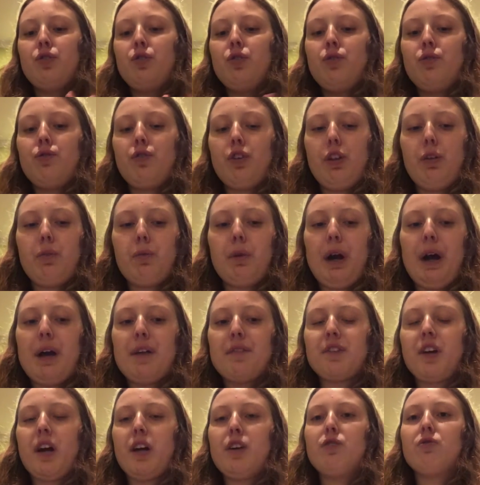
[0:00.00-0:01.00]
for the
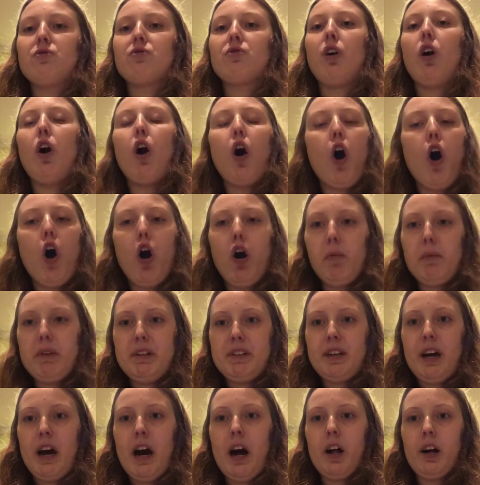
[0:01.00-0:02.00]
rest, I used all
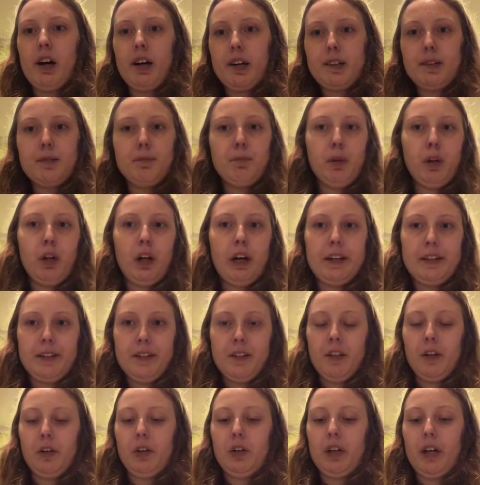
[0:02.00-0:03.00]
metallics plus
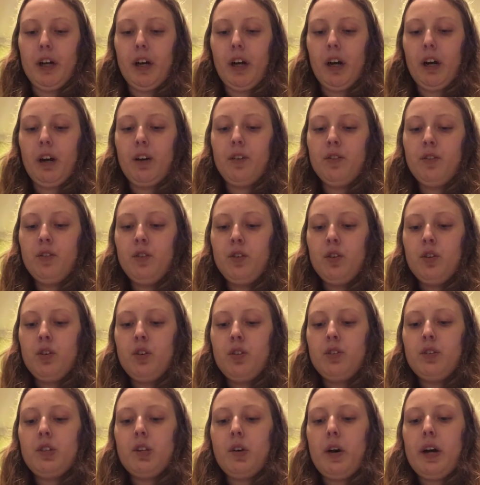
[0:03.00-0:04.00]
the glitter.
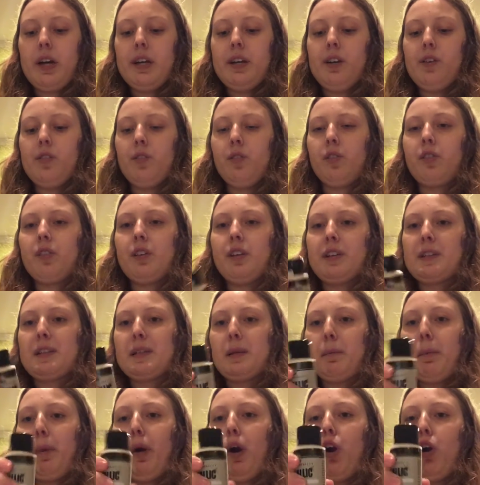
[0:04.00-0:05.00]
So I used
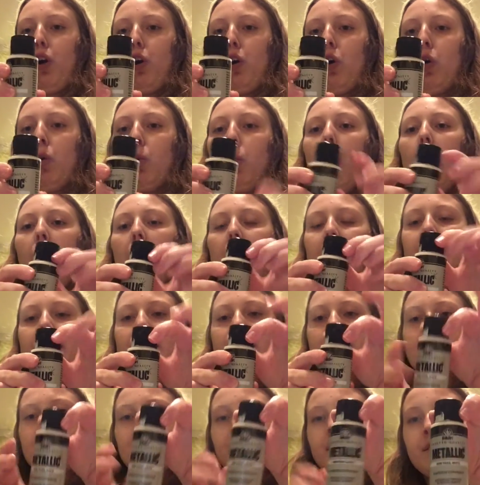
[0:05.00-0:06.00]
this pearl
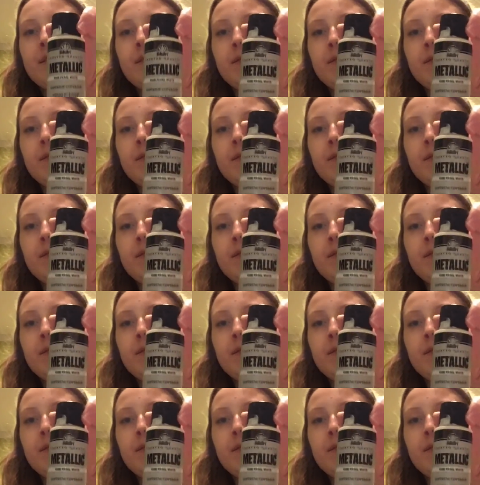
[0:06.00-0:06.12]
white,